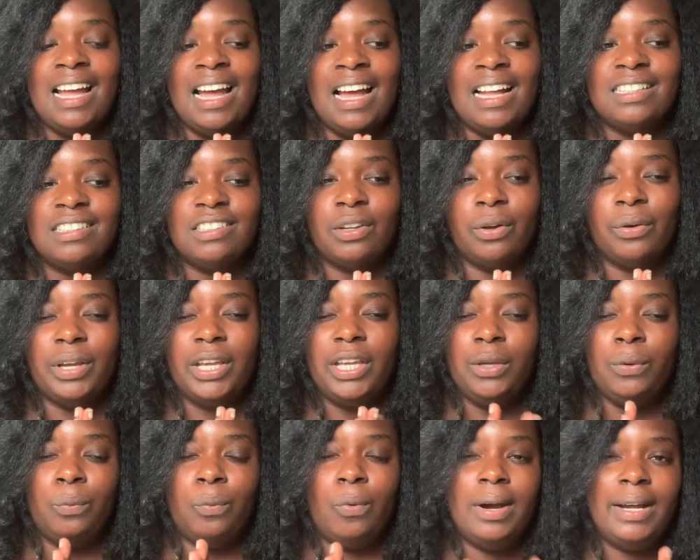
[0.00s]
So
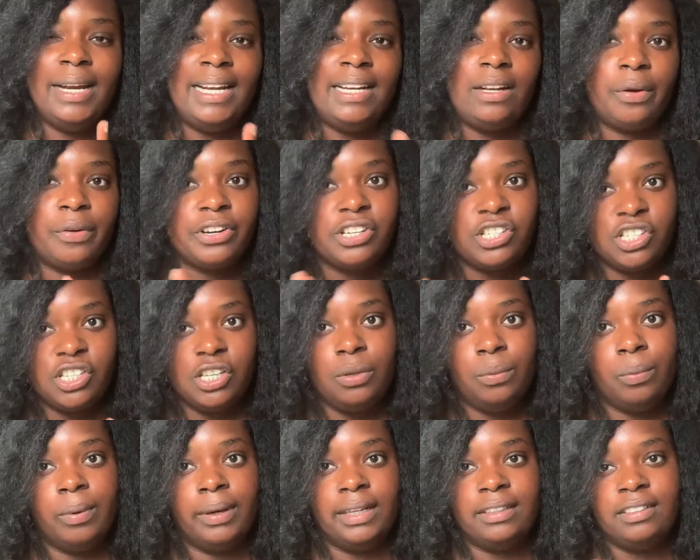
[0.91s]
he wanted, or she
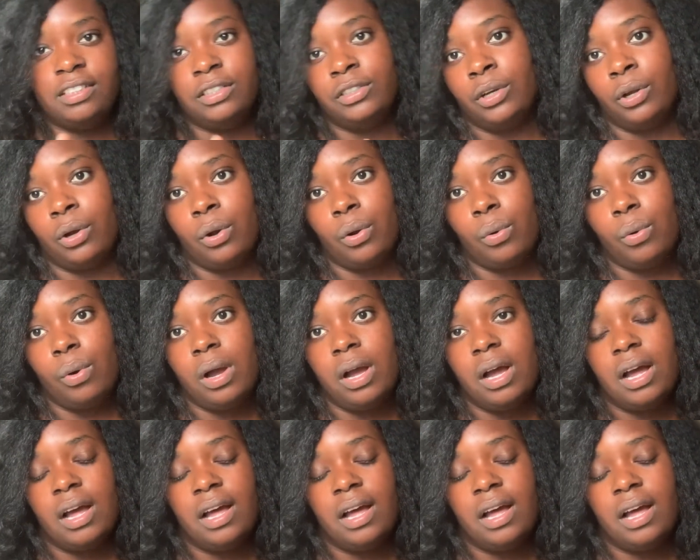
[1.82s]
wanted to know,